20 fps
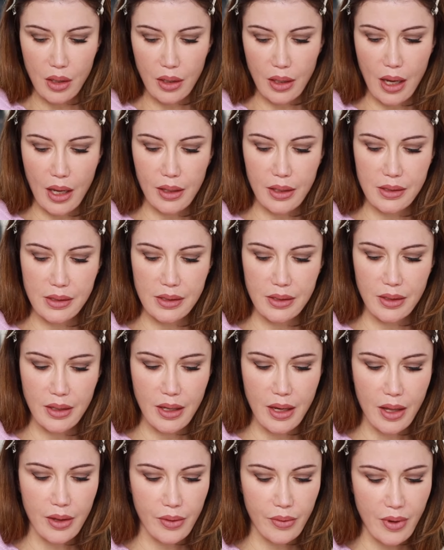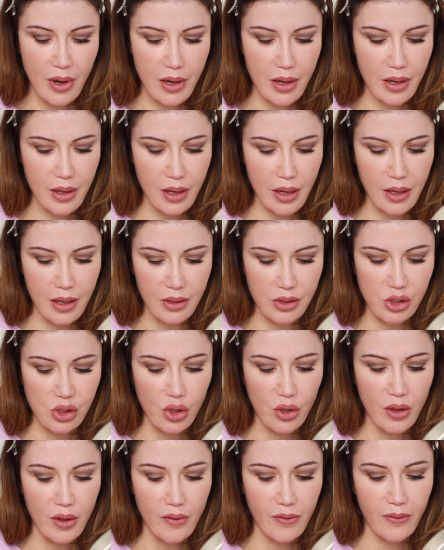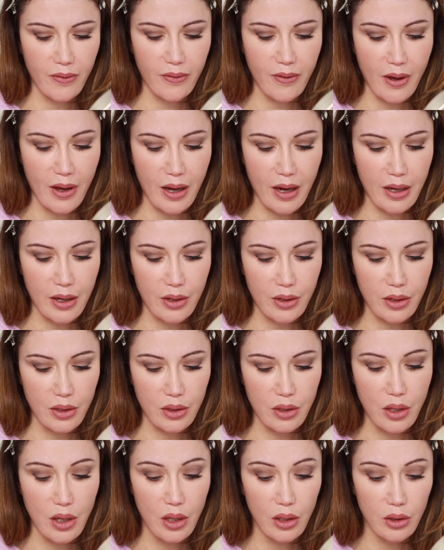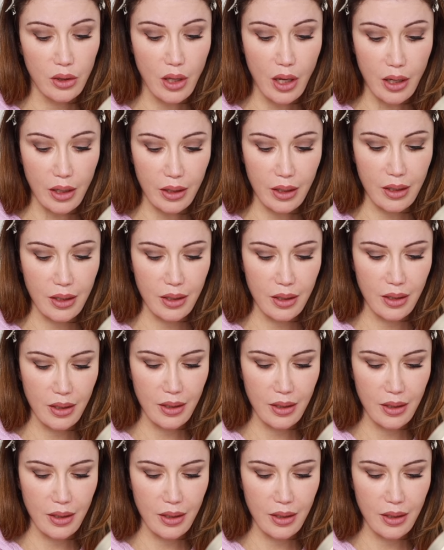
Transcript: Okay, let's do the other one, and I'll show you the final look.